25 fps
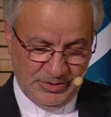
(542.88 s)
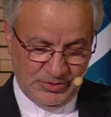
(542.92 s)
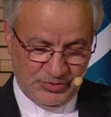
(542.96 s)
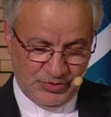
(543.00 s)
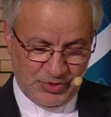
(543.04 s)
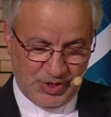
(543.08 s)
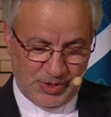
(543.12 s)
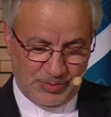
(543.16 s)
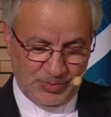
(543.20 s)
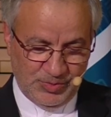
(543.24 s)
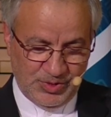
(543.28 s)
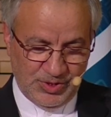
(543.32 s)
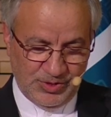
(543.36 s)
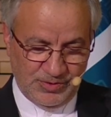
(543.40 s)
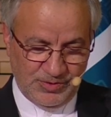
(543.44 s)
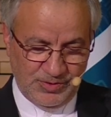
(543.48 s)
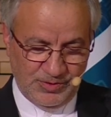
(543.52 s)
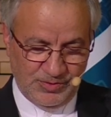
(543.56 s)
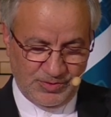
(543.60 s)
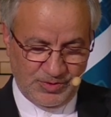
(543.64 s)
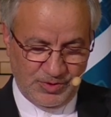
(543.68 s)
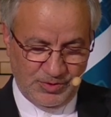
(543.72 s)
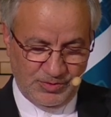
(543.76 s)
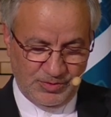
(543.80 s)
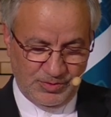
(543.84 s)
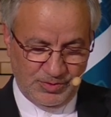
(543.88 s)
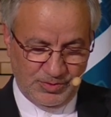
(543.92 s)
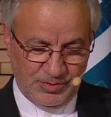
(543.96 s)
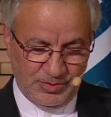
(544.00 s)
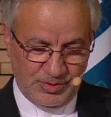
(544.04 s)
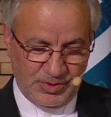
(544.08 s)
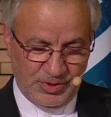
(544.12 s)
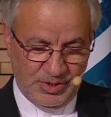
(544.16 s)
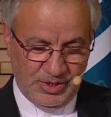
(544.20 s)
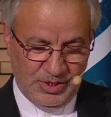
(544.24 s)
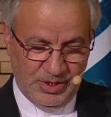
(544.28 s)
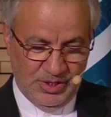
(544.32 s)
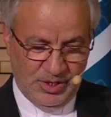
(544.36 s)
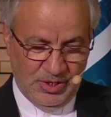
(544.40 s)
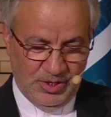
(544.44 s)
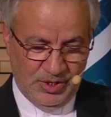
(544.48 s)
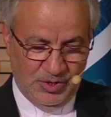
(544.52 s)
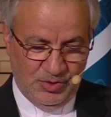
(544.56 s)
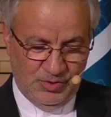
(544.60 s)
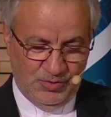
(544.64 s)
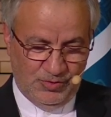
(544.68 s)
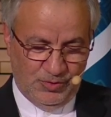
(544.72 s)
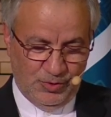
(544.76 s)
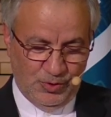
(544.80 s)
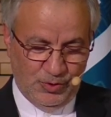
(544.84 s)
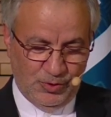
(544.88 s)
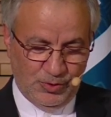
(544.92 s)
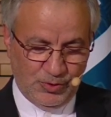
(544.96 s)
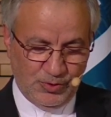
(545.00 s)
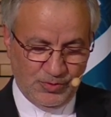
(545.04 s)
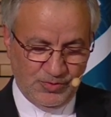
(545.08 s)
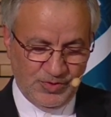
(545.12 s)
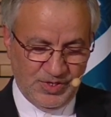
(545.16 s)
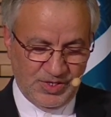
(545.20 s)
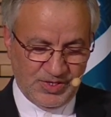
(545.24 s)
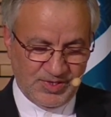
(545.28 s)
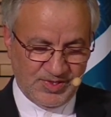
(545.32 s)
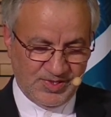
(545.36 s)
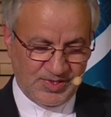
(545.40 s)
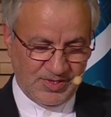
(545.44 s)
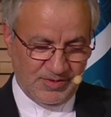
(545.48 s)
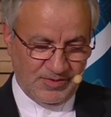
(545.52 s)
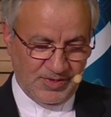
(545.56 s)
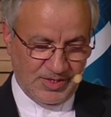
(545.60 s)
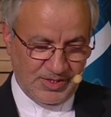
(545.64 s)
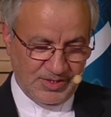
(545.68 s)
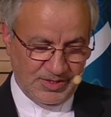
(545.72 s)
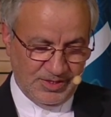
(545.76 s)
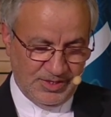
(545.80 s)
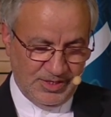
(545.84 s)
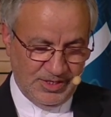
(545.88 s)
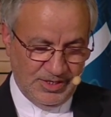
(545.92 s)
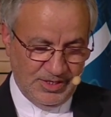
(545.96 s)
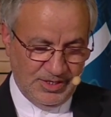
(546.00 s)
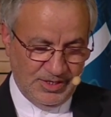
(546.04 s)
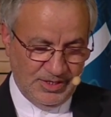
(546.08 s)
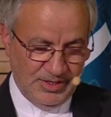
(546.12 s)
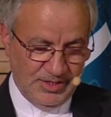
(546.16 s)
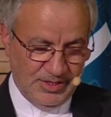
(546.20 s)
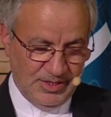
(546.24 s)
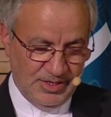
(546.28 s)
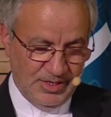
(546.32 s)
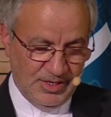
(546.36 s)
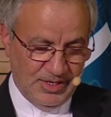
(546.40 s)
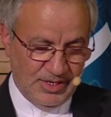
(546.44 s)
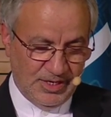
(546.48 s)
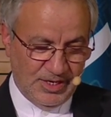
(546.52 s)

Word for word: chapter 54, verse 17,